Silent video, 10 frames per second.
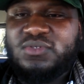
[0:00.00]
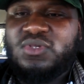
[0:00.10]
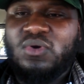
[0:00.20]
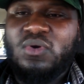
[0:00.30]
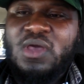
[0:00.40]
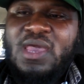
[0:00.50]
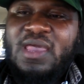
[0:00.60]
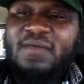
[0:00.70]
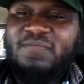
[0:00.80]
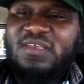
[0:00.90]
So
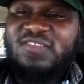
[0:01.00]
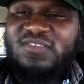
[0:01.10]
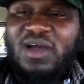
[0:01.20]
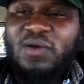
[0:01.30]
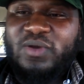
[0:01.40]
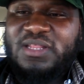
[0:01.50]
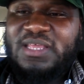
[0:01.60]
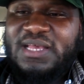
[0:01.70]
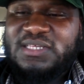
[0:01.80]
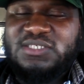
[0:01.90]
if they start with this,